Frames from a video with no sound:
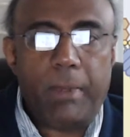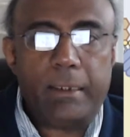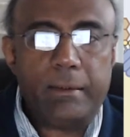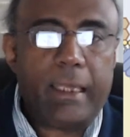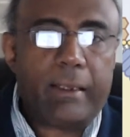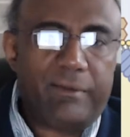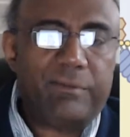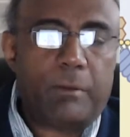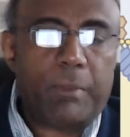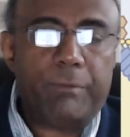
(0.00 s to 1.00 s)
But there
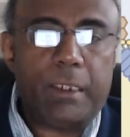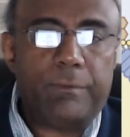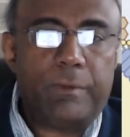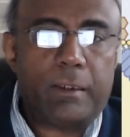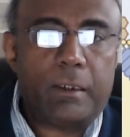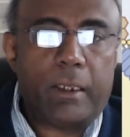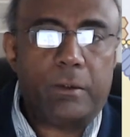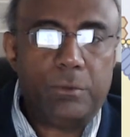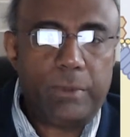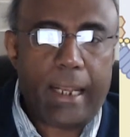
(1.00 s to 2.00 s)
is some evidence that can
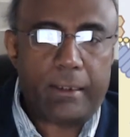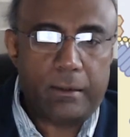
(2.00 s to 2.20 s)
do that.